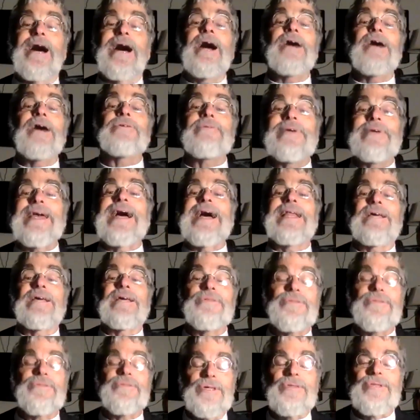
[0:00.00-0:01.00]
other
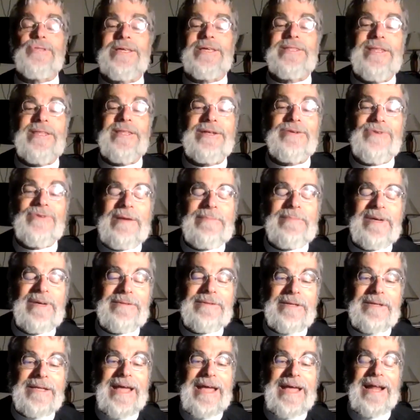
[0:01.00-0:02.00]
galaxies, like the Andromeda
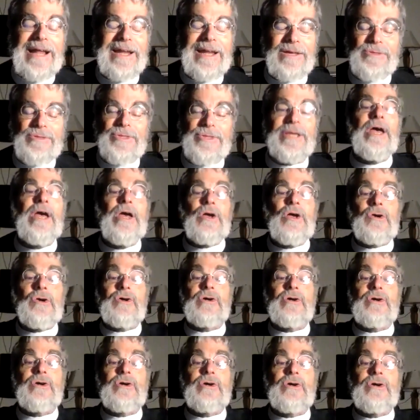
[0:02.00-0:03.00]
galaxy,
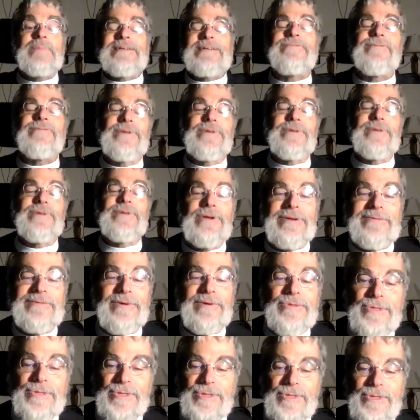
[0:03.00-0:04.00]
could be different
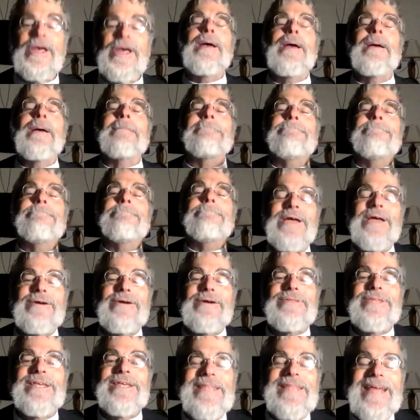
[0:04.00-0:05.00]
universes.
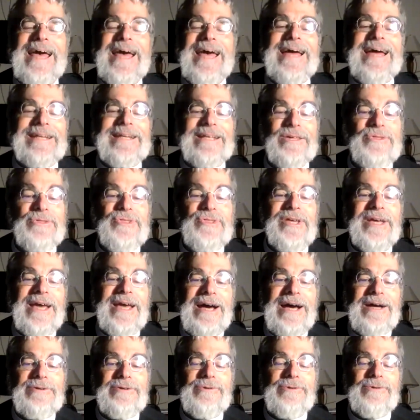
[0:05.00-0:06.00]
Bigger than that is the
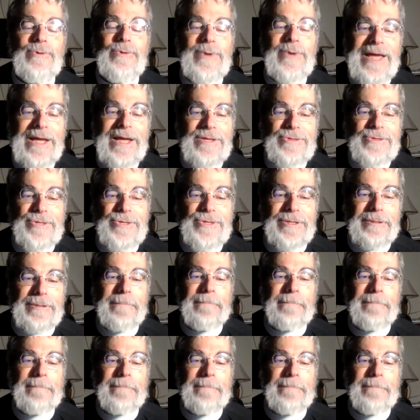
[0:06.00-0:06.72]
God who creates it.